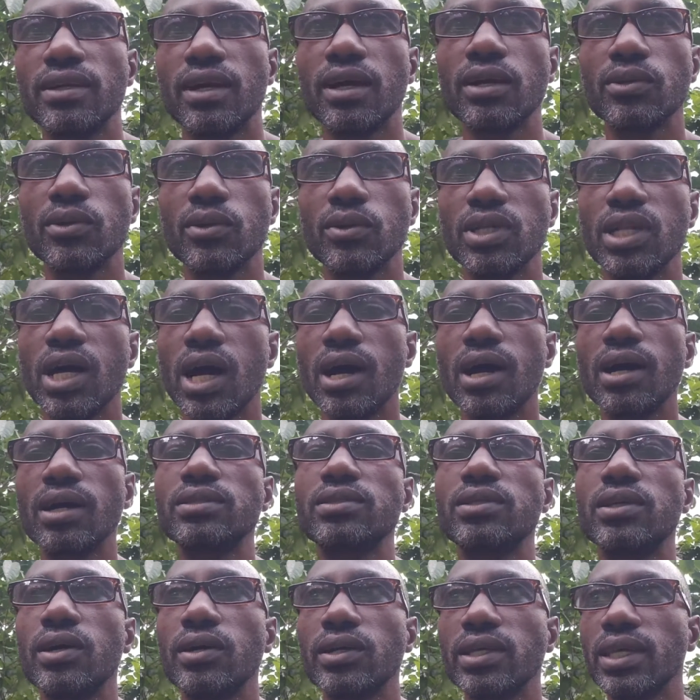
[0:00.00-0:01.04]
are no
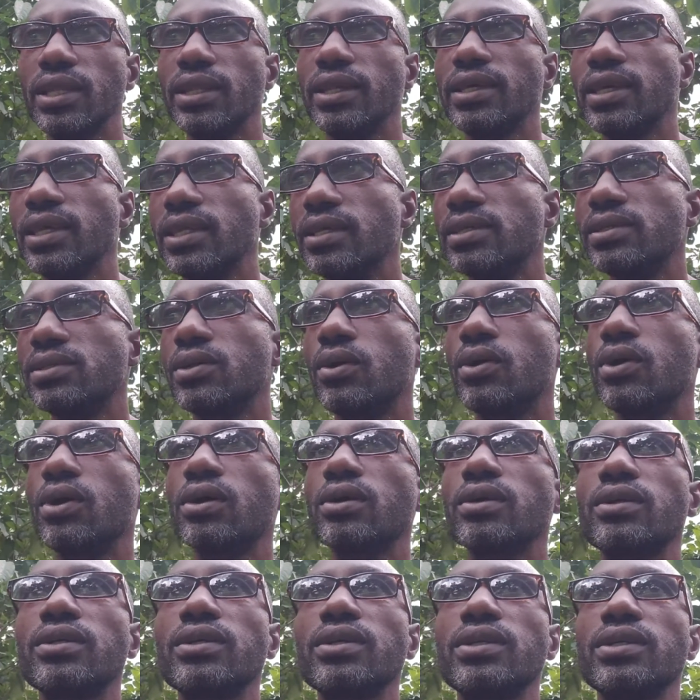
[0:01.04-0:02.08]
dogs or killies
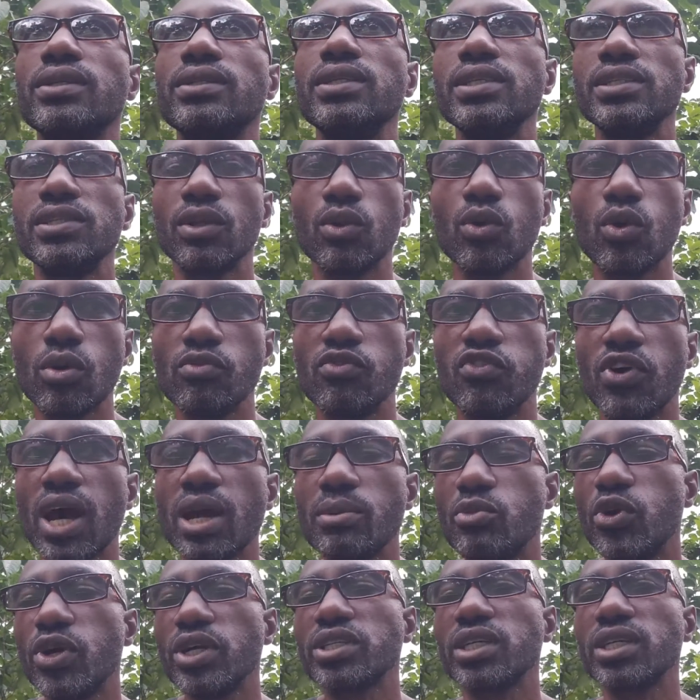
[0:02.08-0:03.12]
or these low
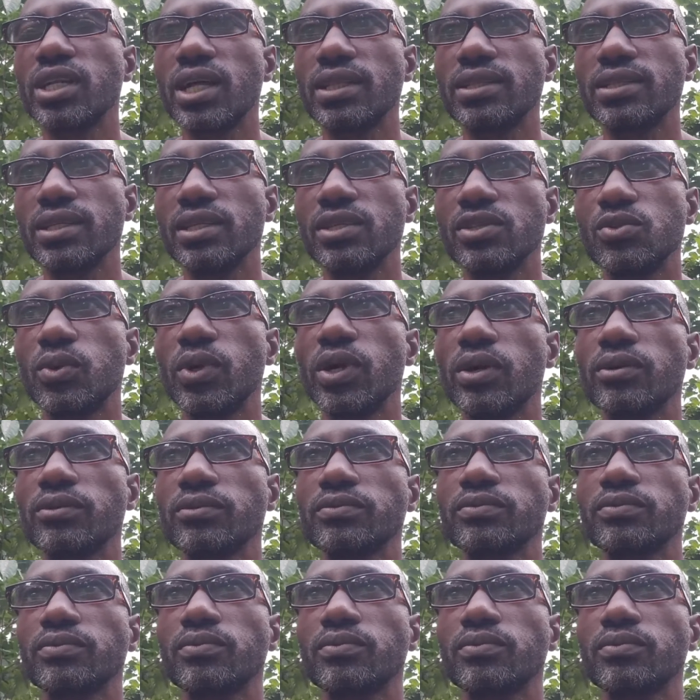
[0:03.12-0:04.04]
vibrational things where